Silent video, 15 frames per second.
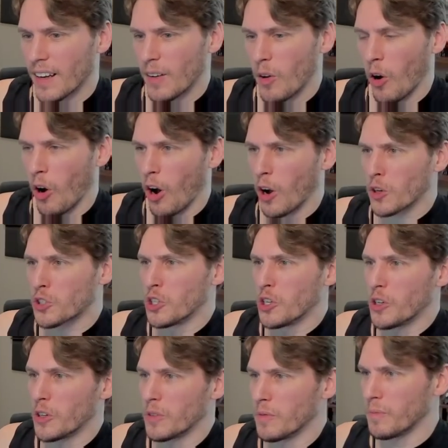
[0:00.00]
Oh,
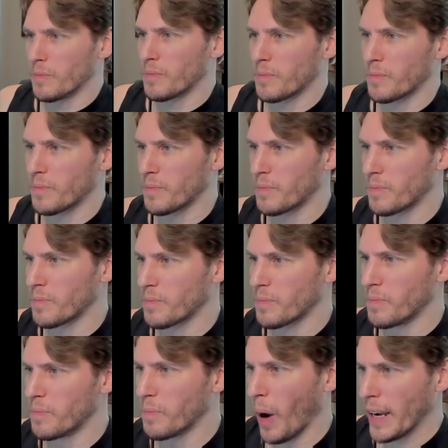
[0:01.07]
dude.
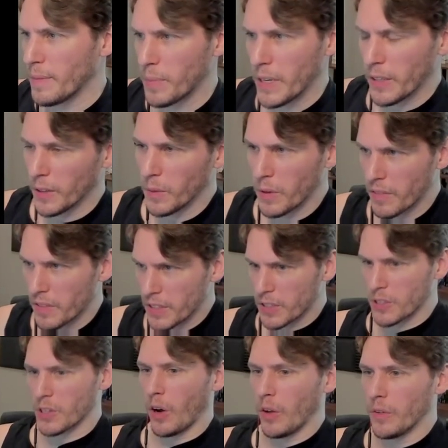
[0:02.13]
Bite beetle, whatever this
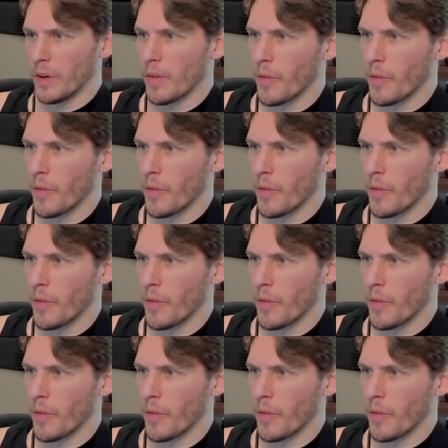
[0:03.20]
is called.